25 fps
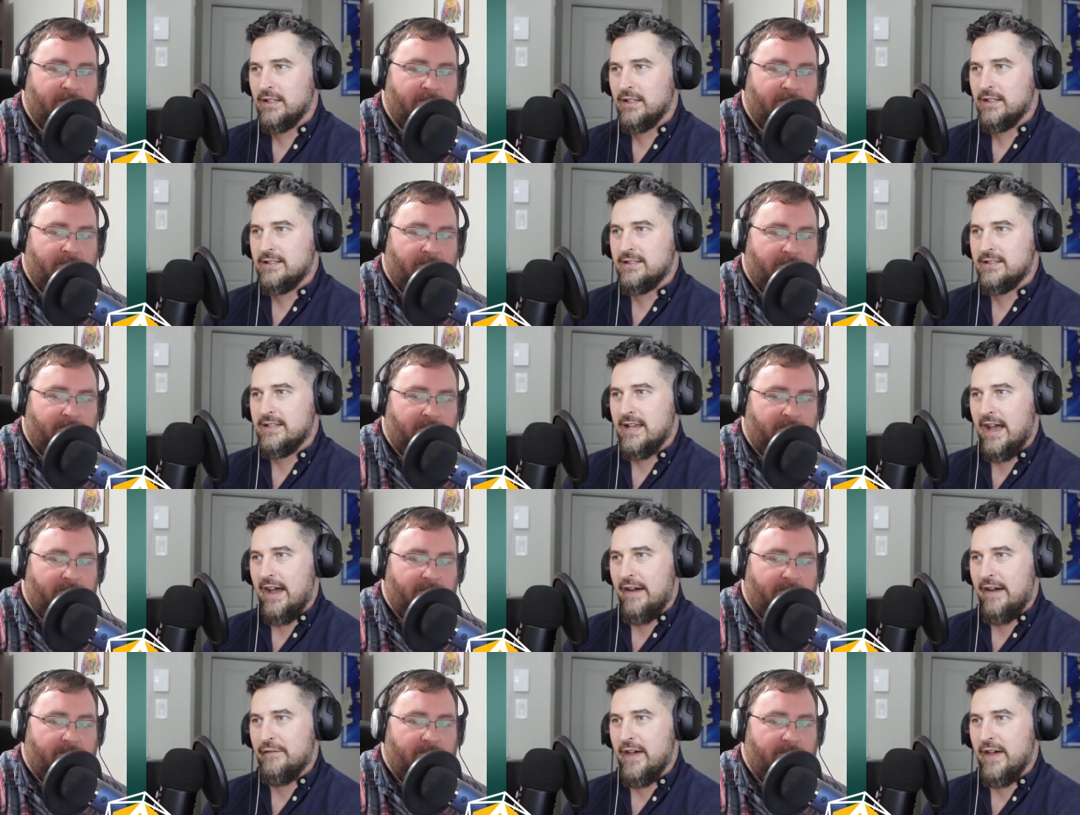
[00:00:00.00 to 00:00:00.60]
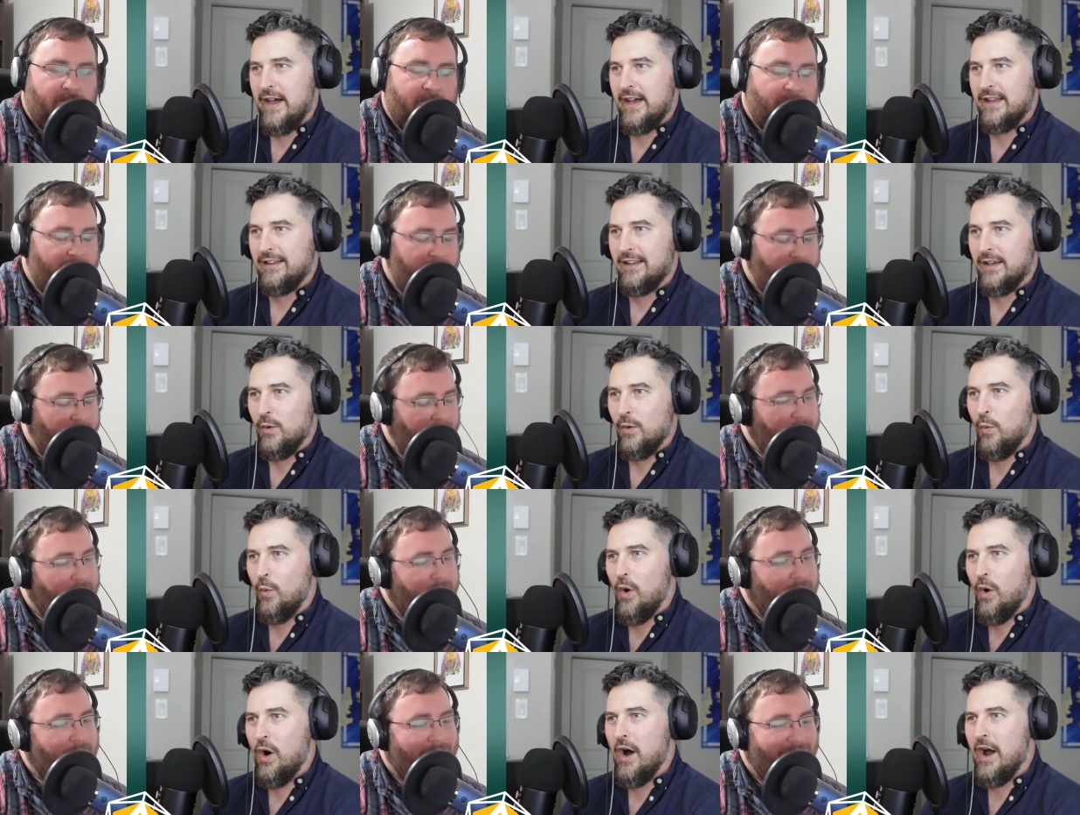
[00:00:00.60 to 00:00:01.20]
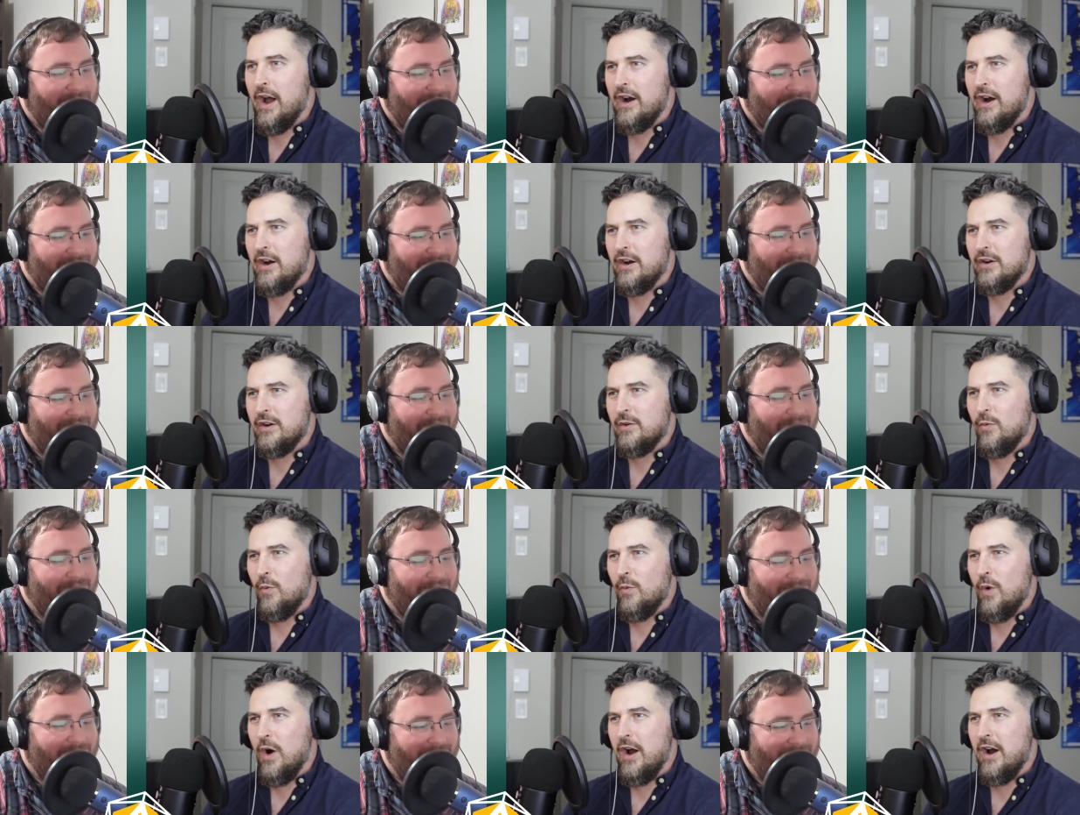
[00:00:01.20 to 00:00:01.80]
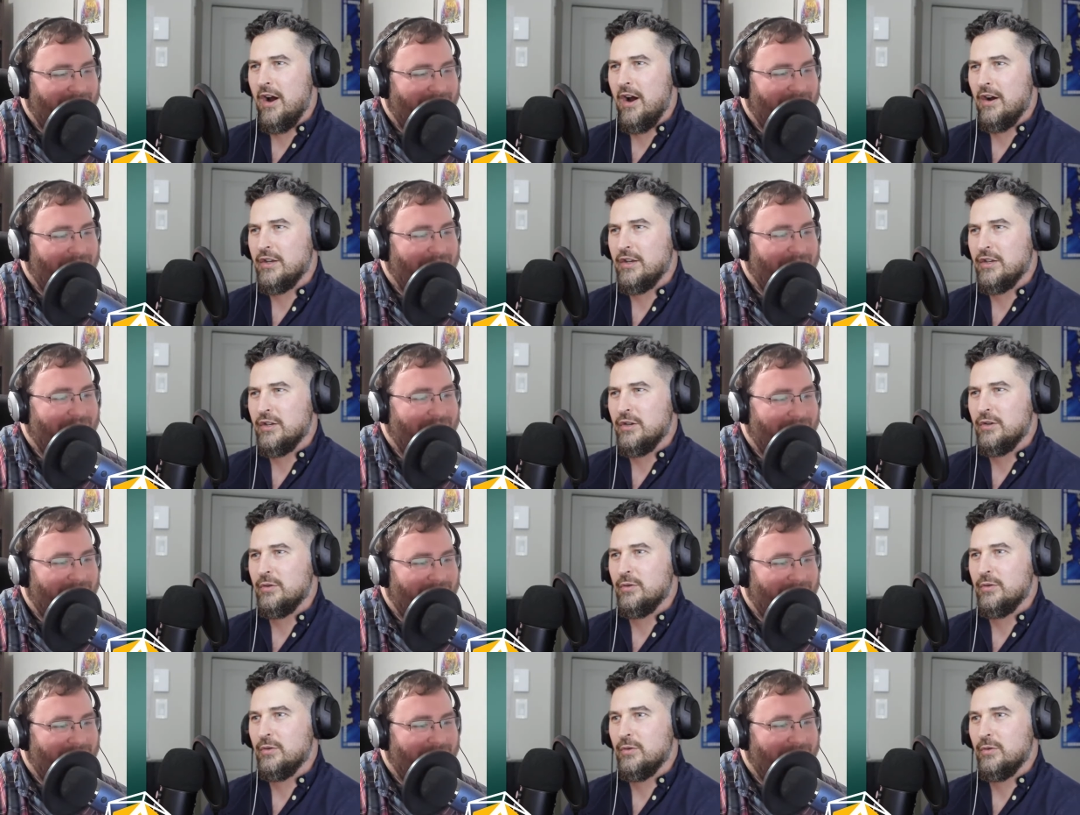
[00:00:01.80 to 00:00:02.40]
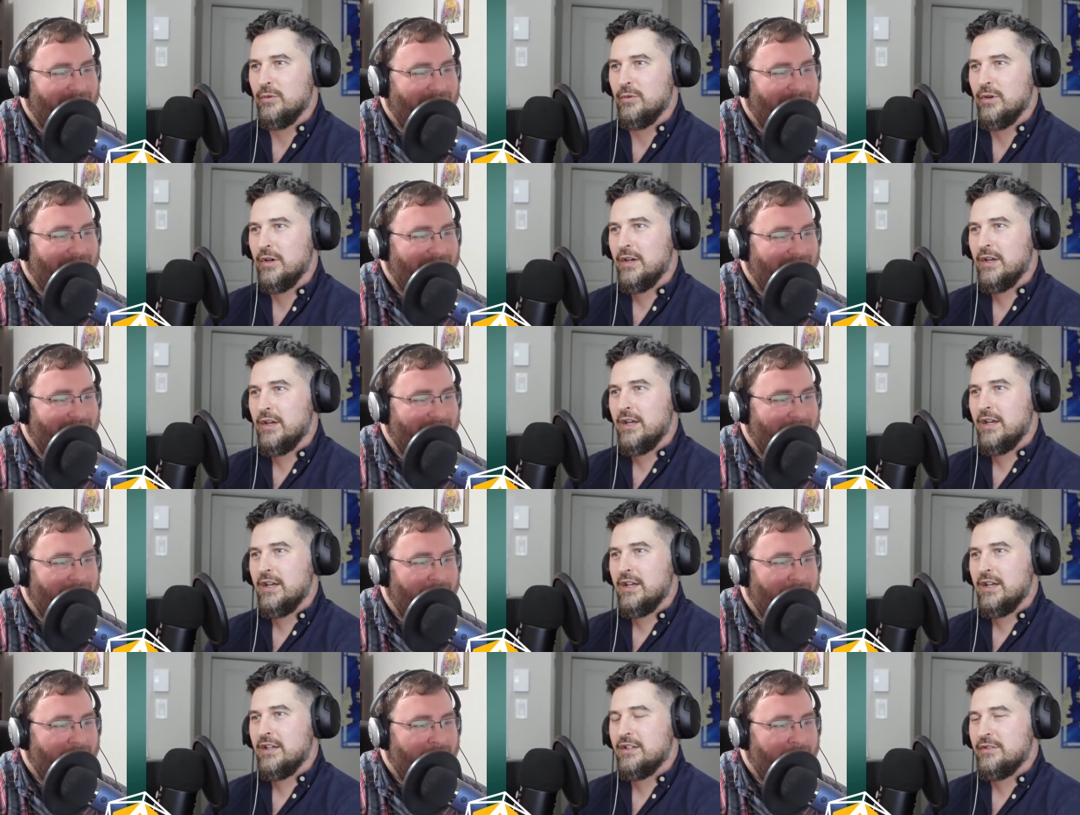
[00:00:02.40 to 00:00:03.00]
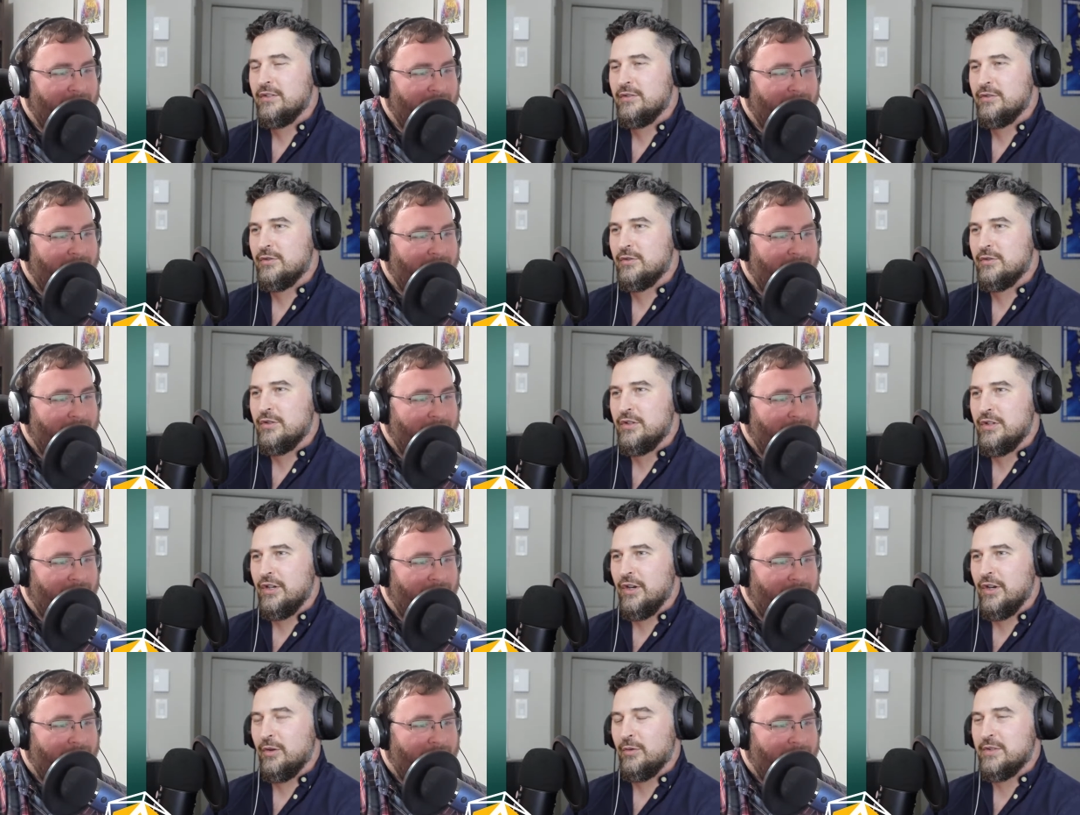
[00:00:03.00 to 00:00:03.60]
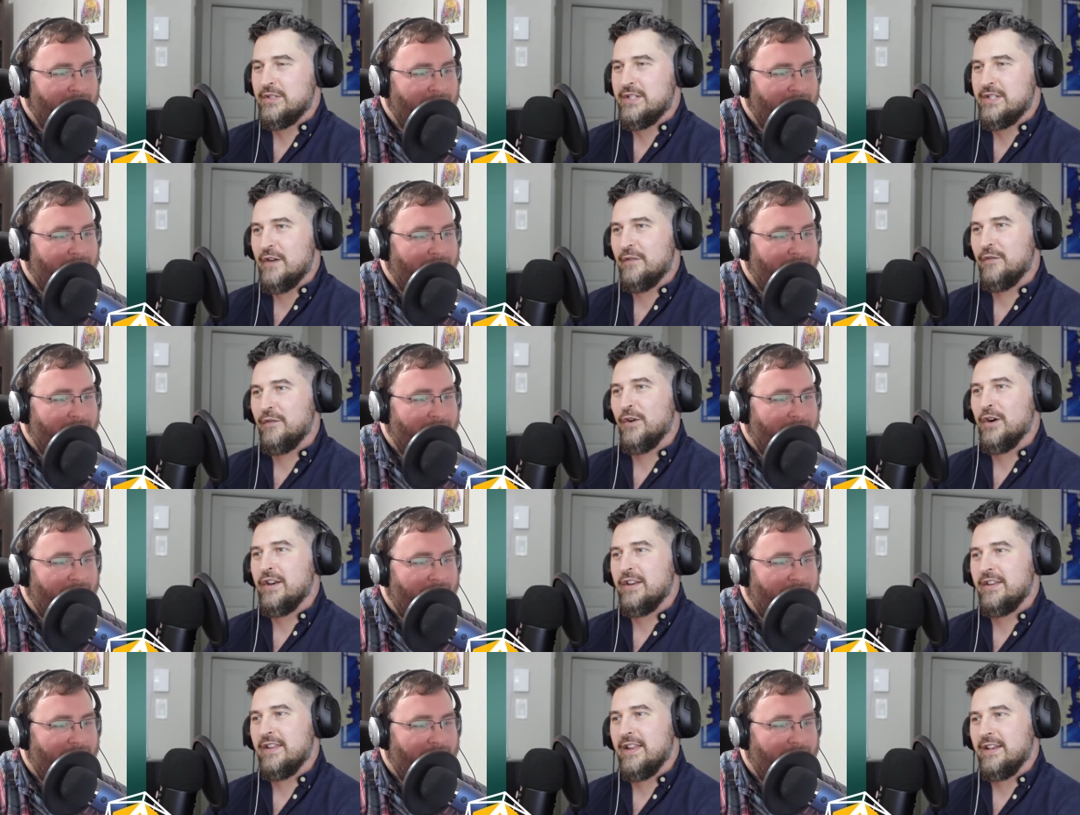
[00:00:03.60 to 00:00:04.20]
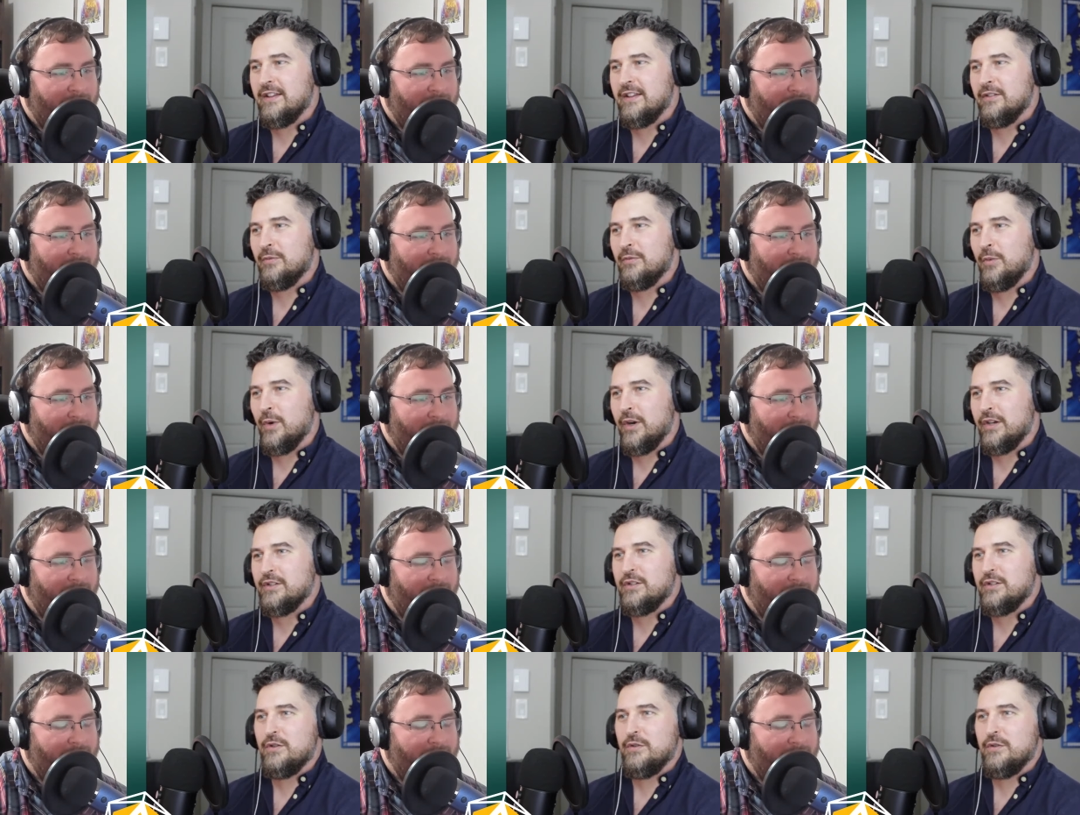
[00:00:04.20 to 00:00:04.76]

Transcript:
Speaker 1: to have that, like, why are you, you know, different than what you